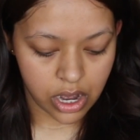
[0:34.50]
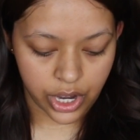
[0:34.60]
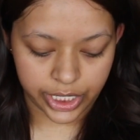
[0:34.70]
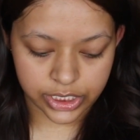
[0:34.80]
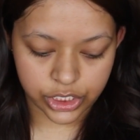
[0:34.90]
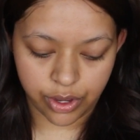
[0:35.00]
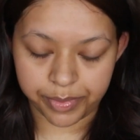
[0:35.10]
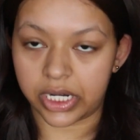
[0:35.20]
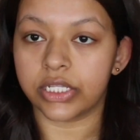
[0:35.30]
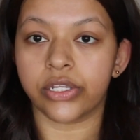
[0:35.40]
Alright, so
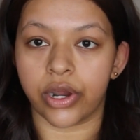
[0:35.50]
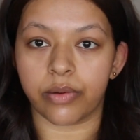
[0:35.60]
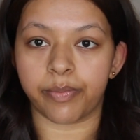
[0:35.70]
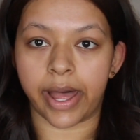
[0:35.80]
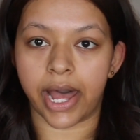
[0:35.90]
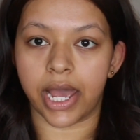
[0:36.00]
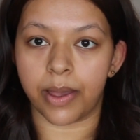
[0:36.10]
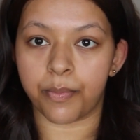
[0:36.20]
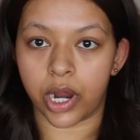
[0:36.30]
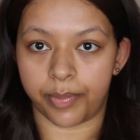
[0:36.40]
I'm going to start
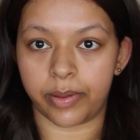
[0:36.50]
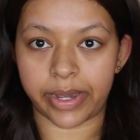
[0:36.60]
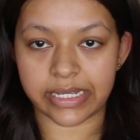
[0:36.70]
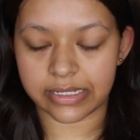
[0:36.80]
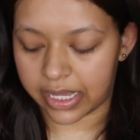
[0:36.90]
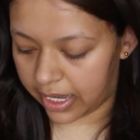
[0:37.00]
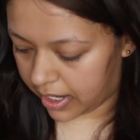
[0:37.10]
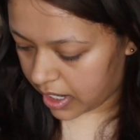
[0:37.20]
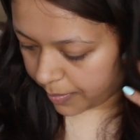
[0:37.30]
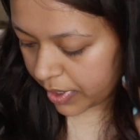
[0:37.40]
by prepping my
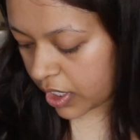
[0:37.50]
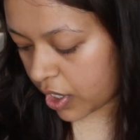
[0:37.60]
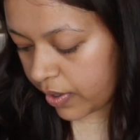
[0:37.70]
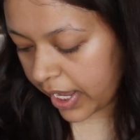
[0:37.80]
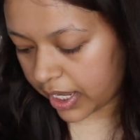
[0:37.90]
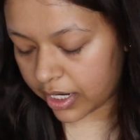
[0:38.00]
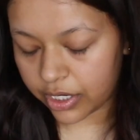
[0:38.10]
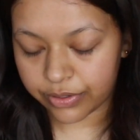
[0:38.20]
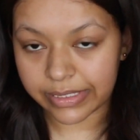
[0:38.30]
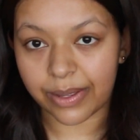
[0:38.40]
skin. I'm going to go ahead
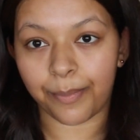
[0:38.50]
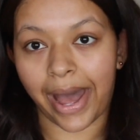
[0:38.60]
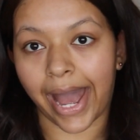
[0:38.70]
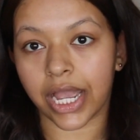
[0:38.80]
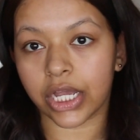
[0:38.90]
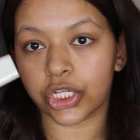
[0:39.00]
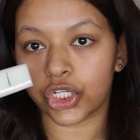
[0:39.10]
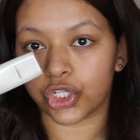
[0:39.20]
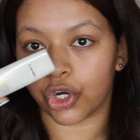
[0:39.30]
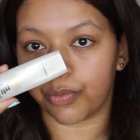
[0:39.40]
and use the MAC
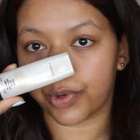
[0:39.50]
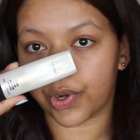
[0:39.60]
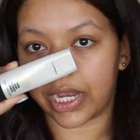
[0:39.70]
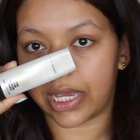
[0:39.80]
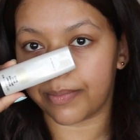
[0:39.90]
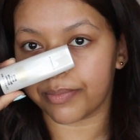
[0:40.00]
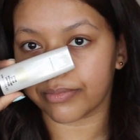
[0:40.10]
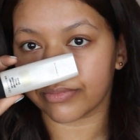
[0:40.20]
Strobe Cream.